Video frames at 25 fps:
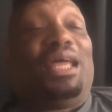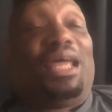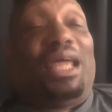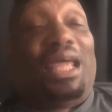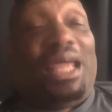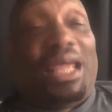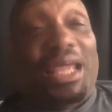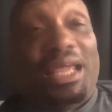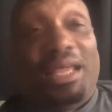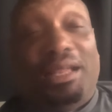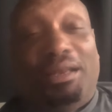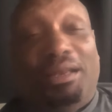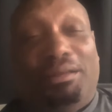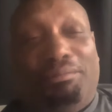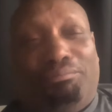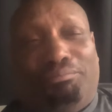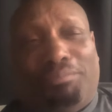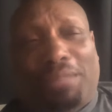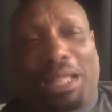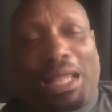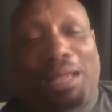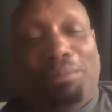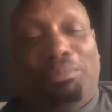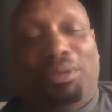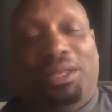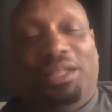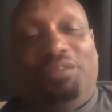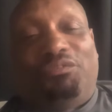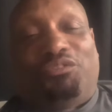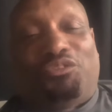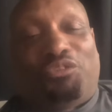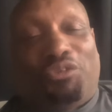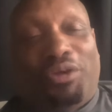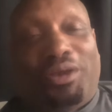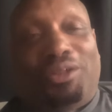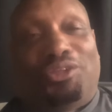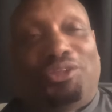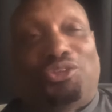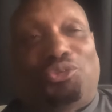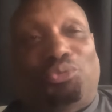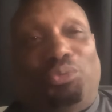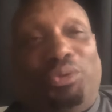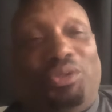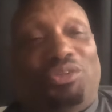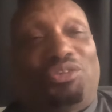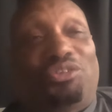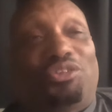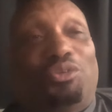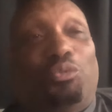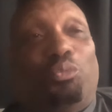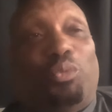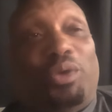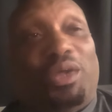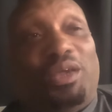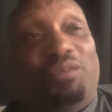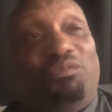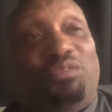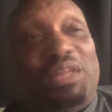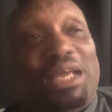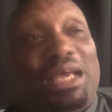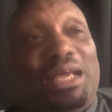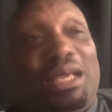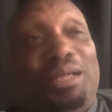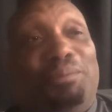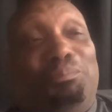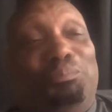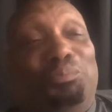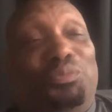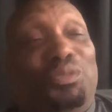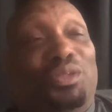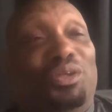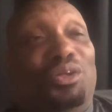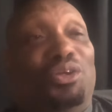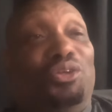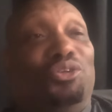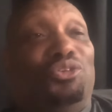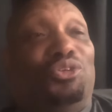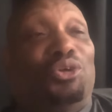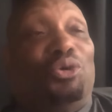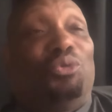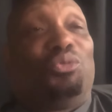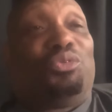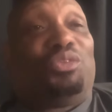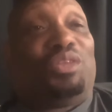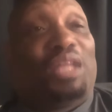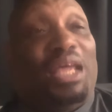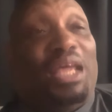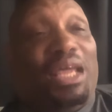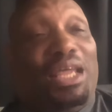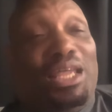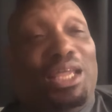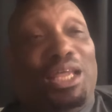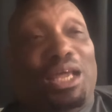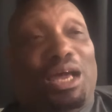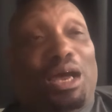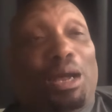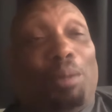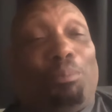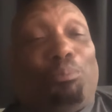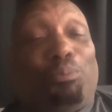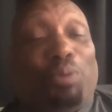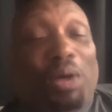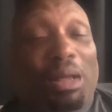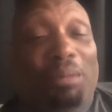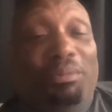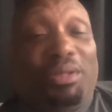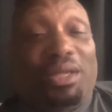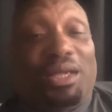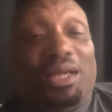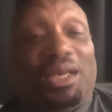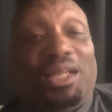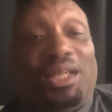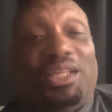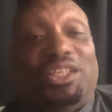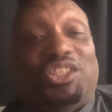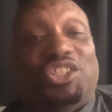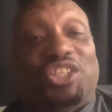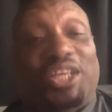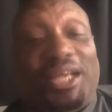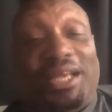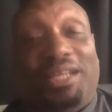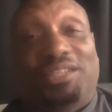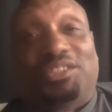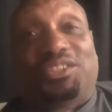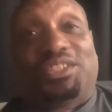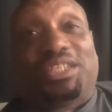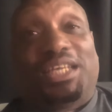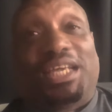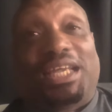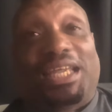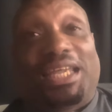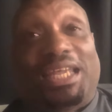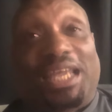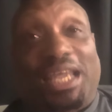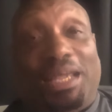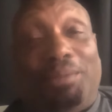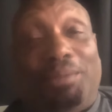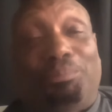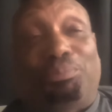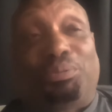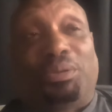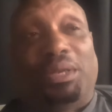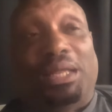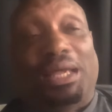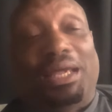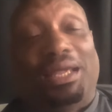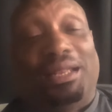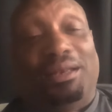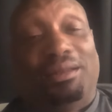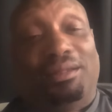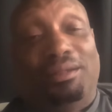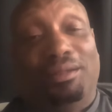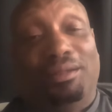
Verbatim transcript: And I believe Credit Suisse is aware of that. So they are probably going to change their game plan